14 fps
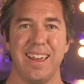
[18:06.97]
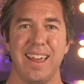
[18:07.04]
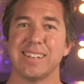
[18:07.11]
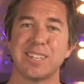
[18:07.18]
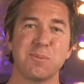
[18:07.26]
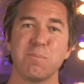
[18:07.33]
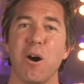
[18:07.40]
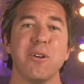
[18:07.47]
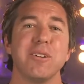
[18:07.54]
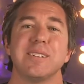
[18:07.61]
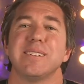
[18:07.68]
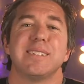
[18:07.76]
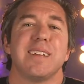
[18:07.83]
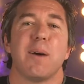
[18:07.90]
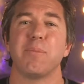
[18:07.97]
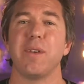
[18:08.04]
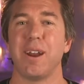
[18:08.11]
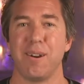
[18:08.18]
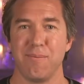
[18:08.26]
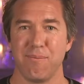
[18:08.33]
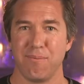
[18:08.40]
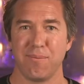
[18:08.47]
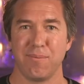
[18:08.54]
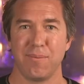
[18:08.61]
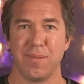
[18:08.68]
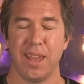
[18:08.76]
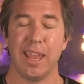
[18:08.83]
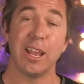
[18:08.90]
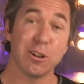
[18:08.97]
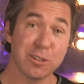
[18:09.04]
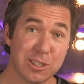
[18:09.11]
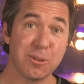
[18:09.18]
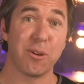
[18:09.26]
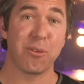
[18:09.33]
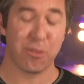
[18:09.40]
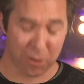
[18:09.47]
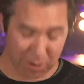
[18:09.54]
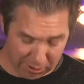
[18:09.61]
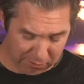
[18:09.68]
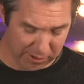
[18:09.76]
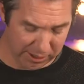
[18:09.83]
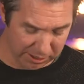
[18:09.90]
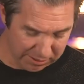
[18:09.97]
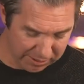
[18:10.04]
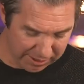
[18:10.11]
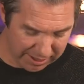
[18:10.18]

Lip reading: It's because Paul doesn't stop there. He goes to a third field.